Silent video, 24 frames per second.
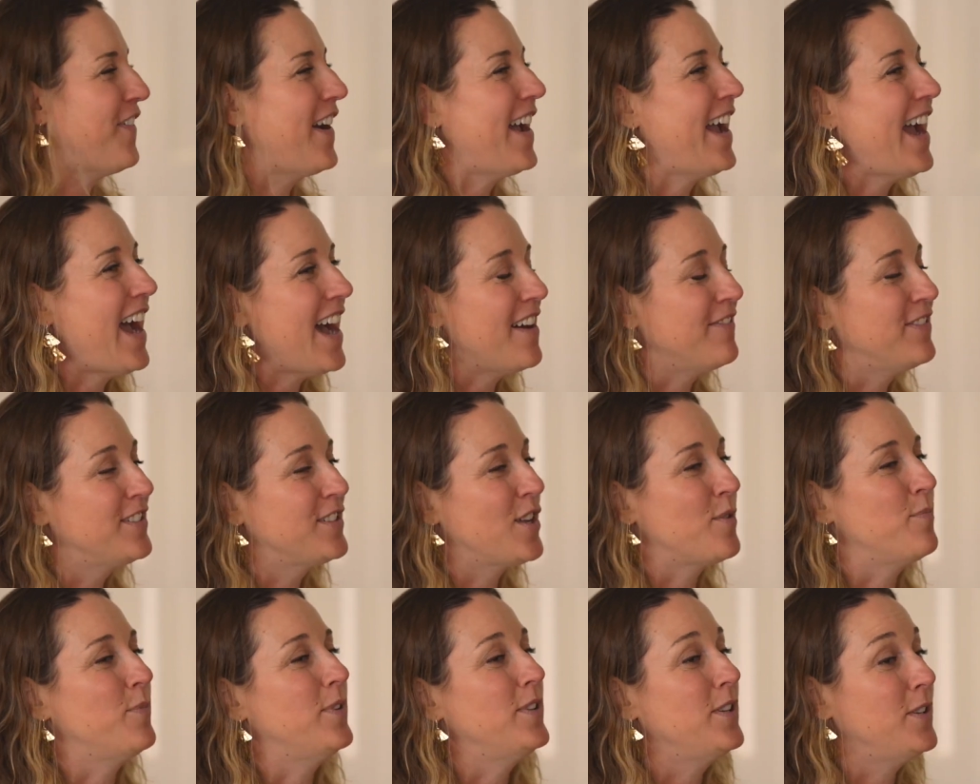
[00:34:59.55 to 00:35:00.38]
if I have
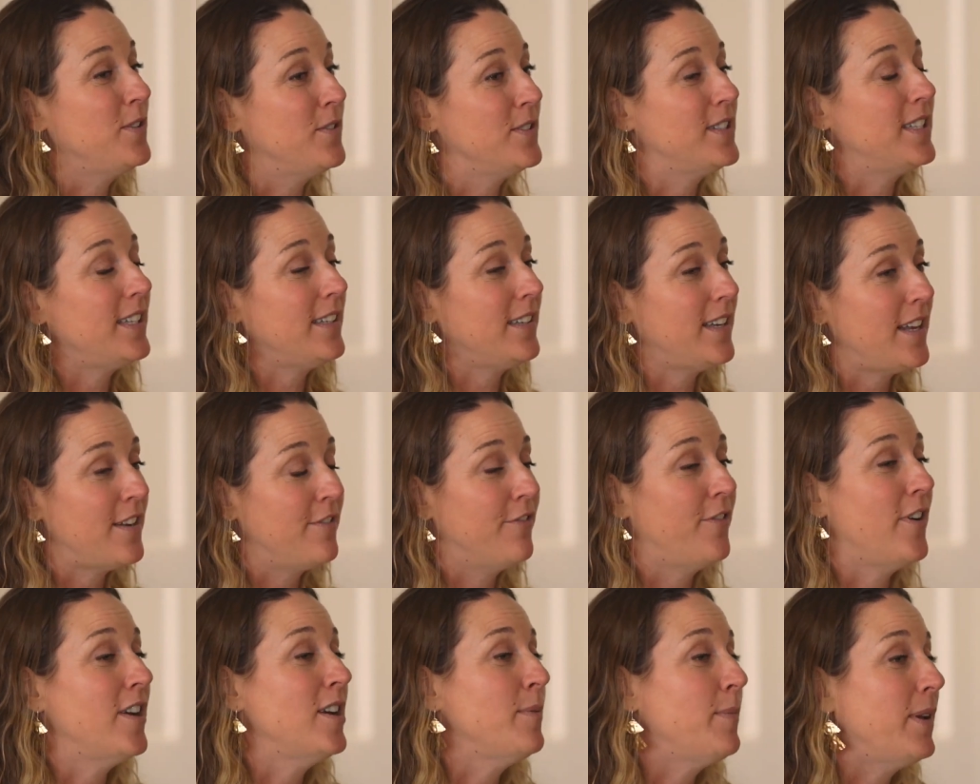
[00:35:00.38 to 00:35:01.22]
someone who's
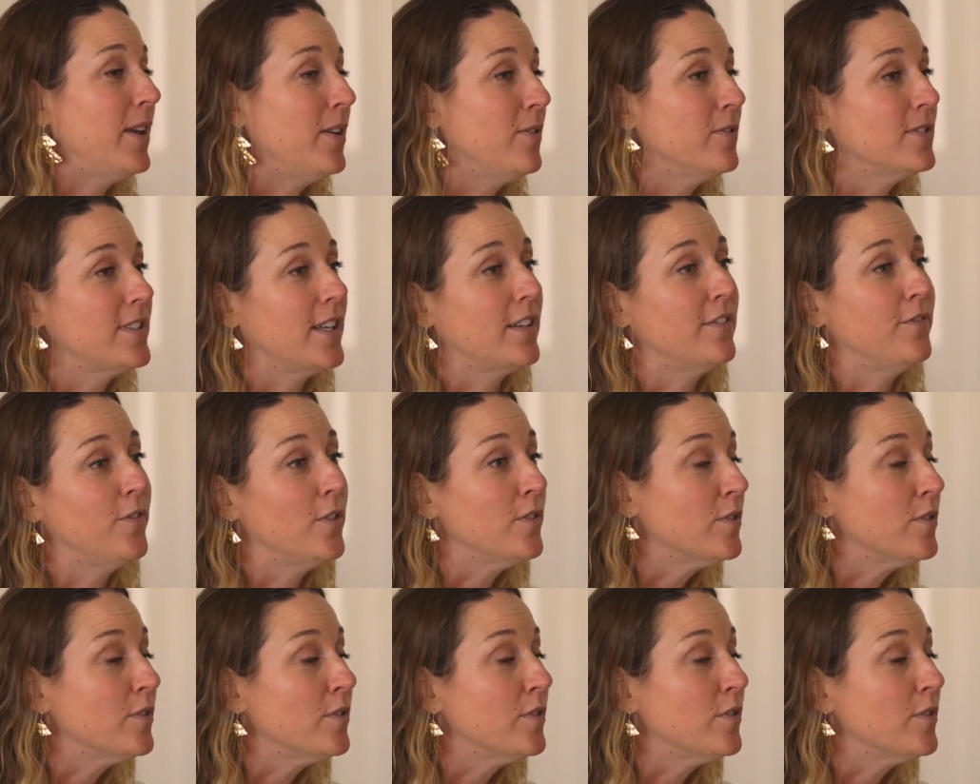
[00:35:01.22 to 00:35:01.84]
in front of me who's like